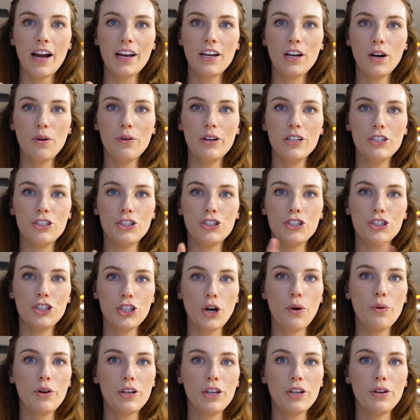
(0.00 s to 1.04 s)
I go into
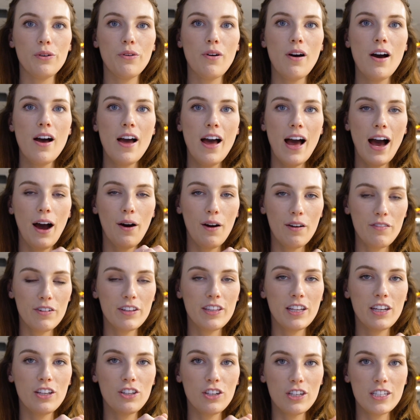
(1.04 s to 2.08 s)
showing you how
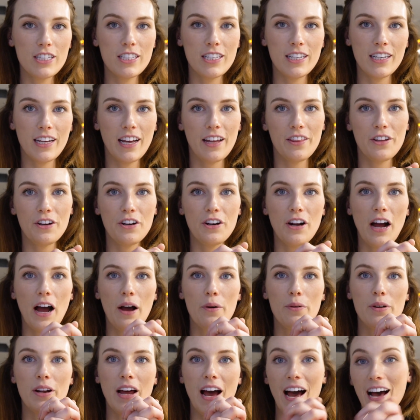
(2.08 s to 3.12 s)
everything looks together,
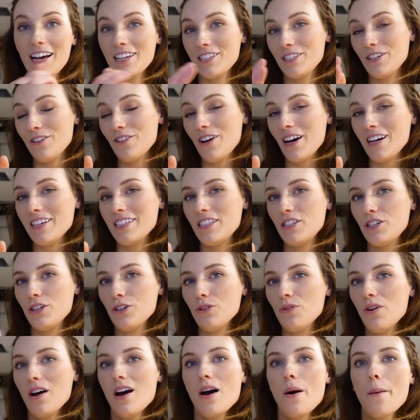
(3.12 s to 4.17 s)
I would ask you guys
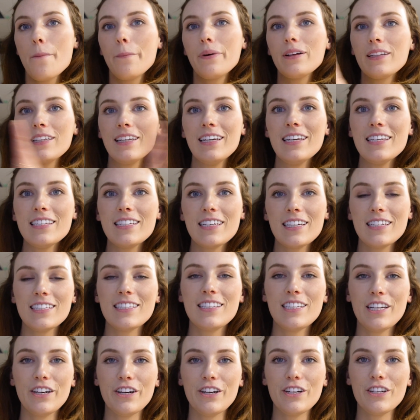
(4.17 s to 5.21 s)
to please
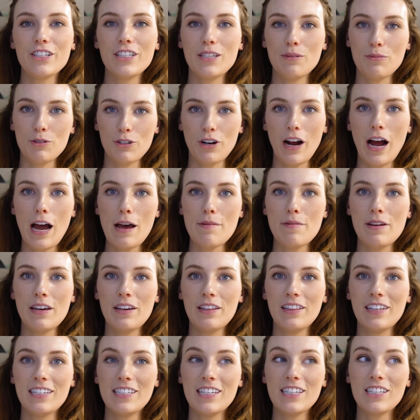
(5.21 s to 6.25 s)
consider
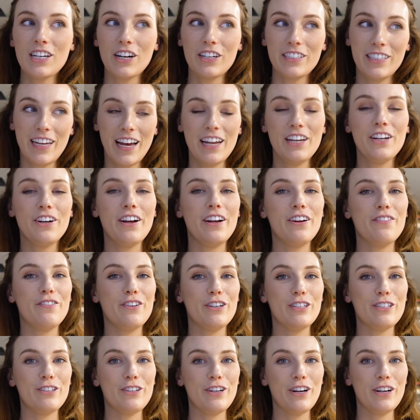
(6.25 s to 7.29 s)
subscribing. This is our ten year
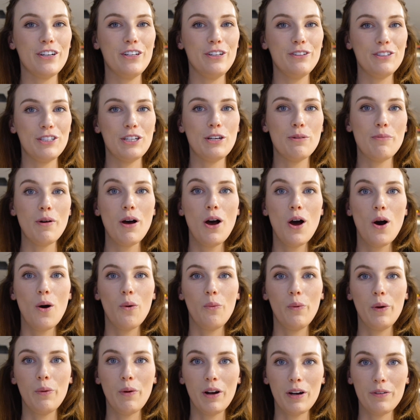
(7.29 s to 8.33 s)
anniversary on YouTube.
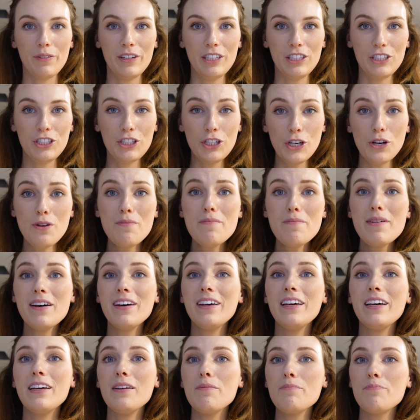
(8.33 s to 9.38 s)
We want to reach two
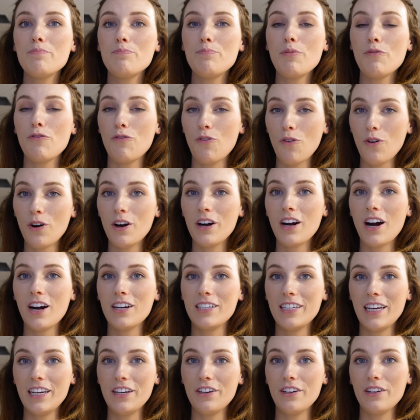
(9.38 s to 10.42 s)
million before our
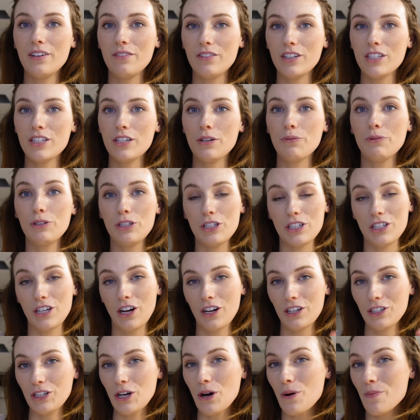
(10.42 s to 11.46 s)
ten year anniversary, which is in
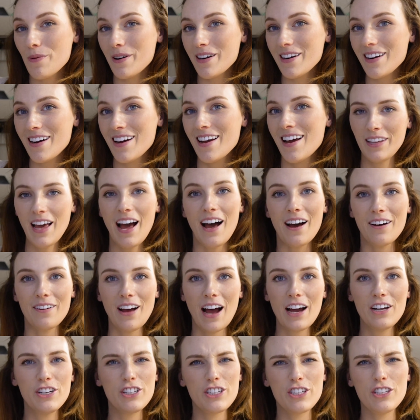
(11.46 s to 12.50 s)
October. Yeah,
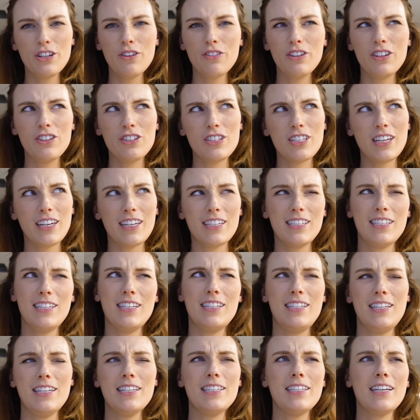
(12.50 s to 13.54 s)
I just know there's like a
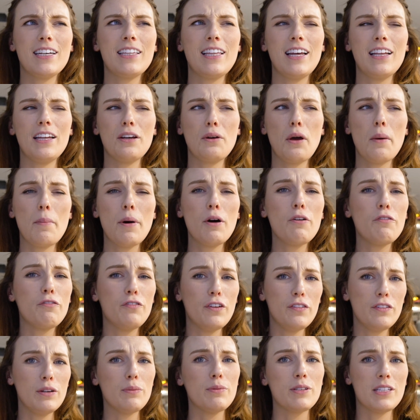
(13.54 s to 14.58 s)
statistic that like about
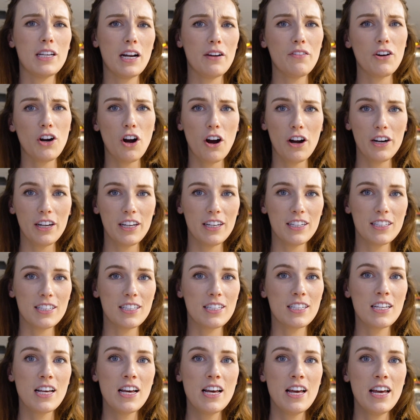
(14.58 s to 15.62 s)
fifty percent of our
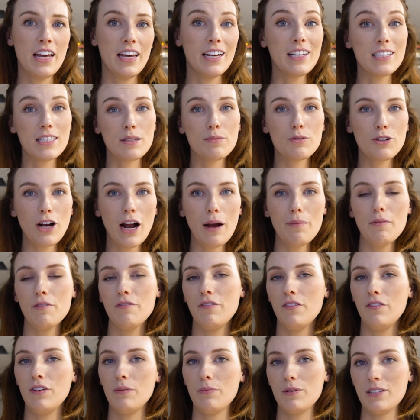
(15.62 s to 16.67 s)
audience is subscribed and
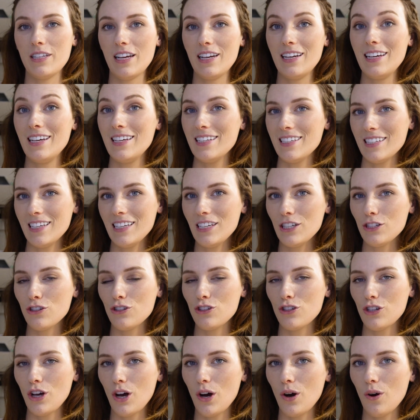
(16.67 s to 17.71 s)
fifty percent isn't.
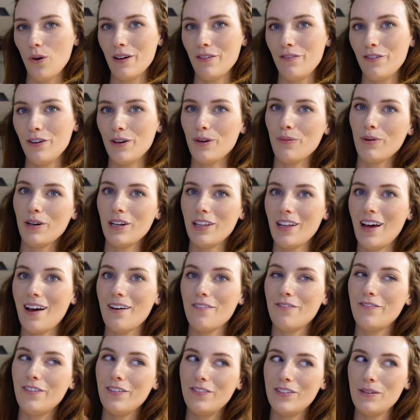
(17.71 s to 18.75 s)
So if you're one of
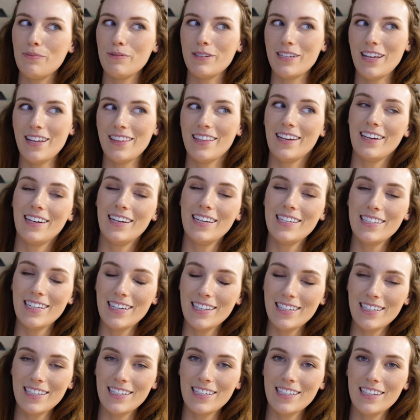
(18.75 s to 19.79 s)
that fifty percent that
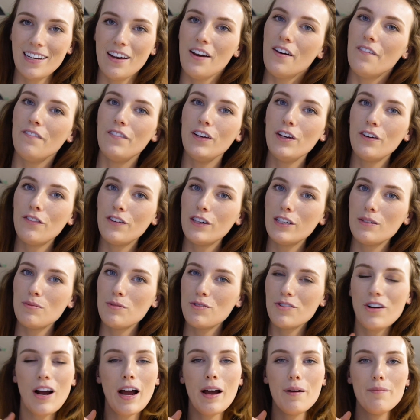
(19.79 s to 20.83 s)
isn't, feel free to
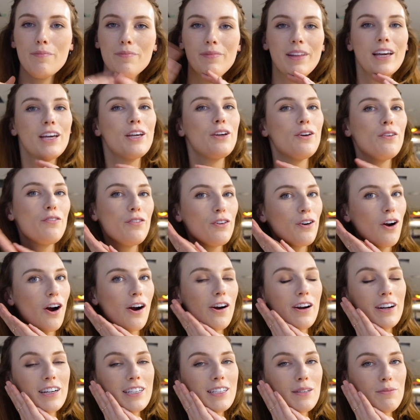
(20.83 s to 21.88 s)
subscribe. Thank you if you're
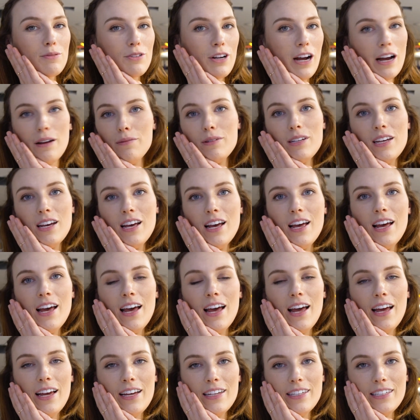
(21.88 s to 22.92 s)
already subscribed,
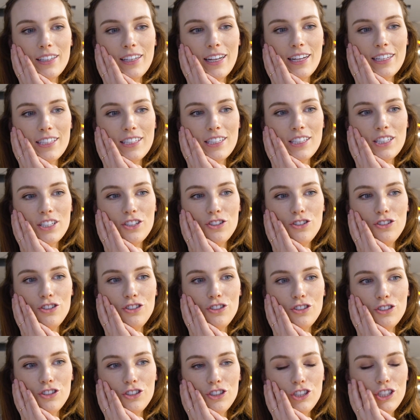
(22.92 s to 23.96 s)
and let's
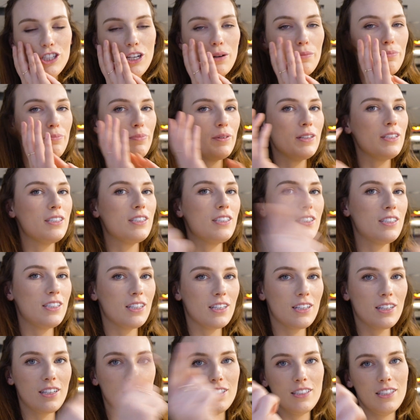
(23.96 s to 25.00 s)
jump
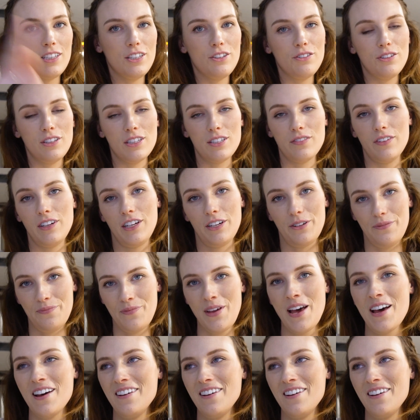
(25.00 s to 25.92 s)
into continuing this video.